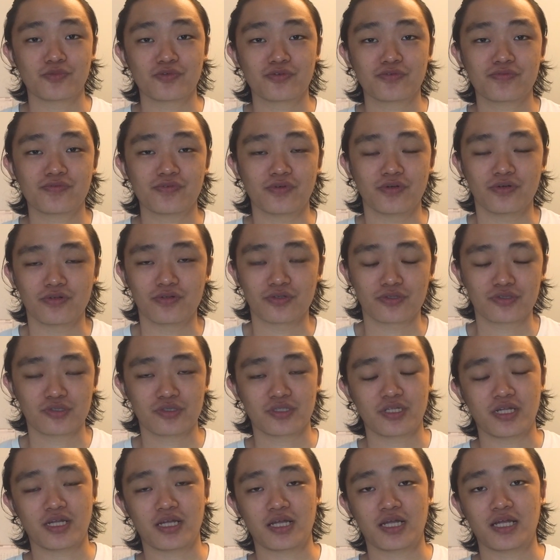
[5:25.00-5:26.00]
move on to
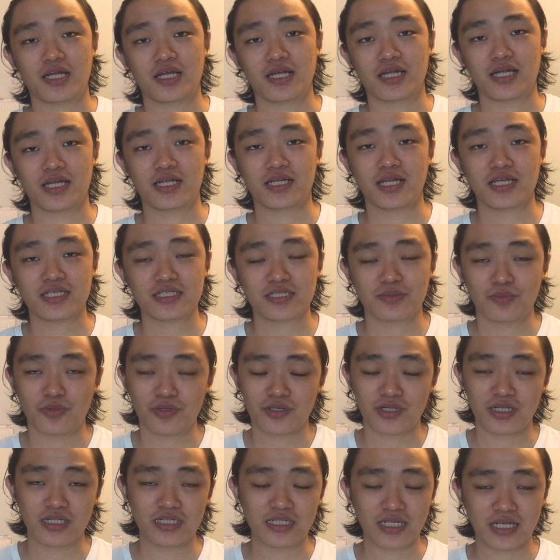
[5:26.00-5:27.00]
the next
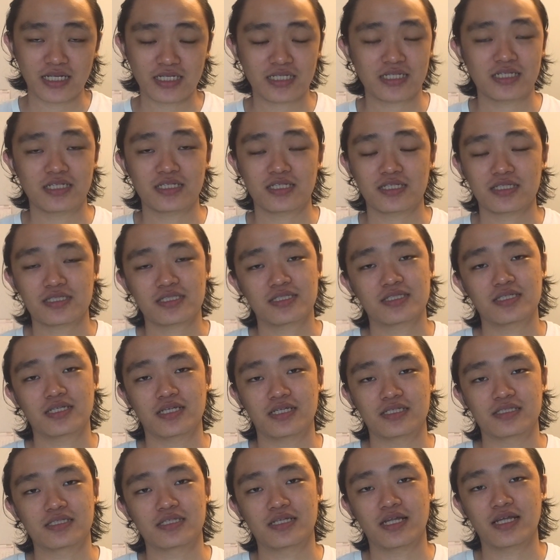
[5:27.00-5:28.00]
important thing. It is
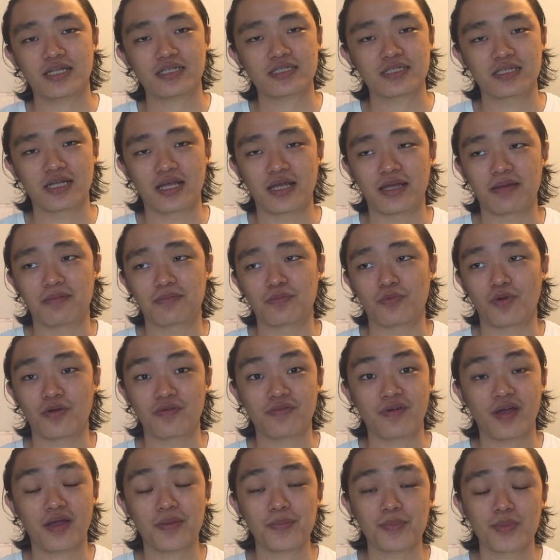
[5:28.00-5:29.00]
internet and
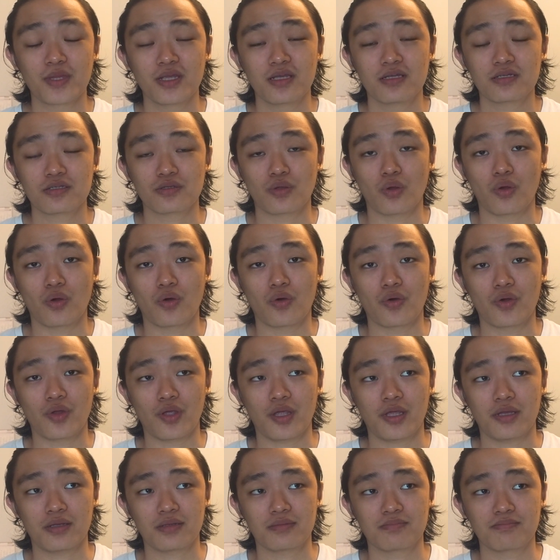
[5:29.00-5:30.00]
Wi-Fi. So
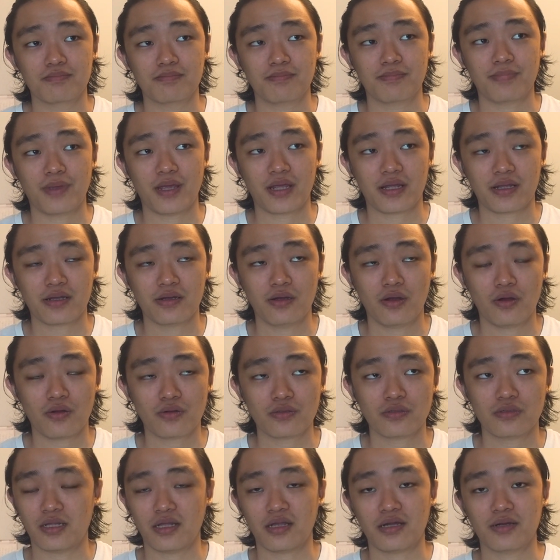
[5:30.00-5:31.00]
in
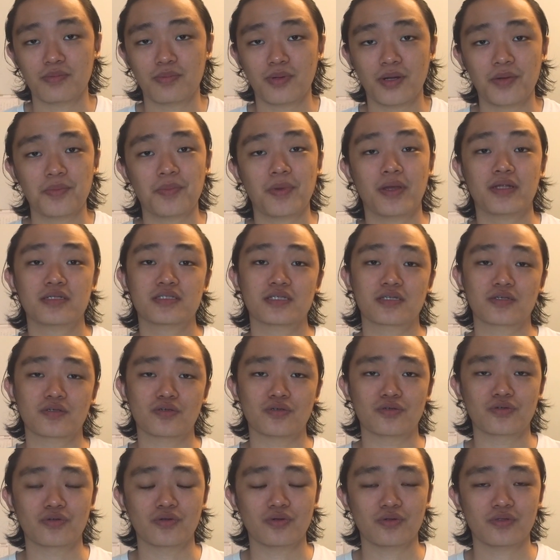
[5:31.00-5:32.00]
Bangkok, there are apartments and
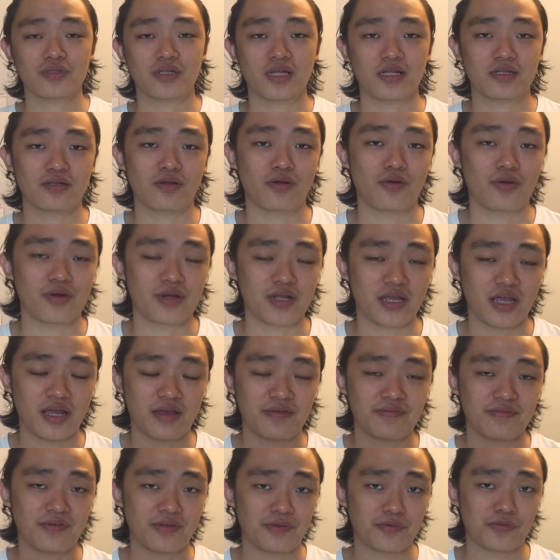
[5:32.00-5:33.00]
condos that already
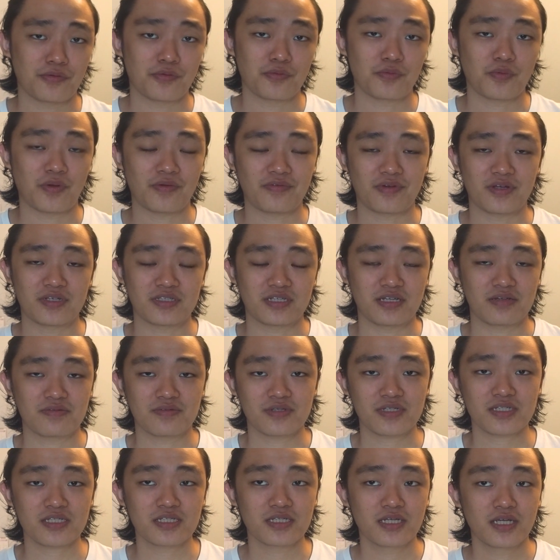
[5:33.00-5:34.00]
have in-room Wi-Fi
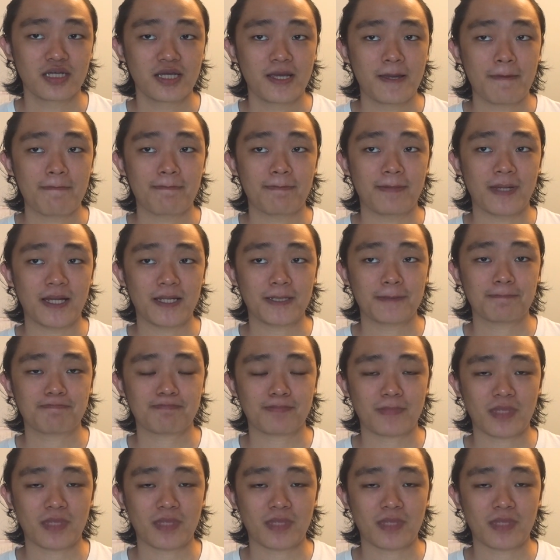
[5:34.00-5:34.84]
service. But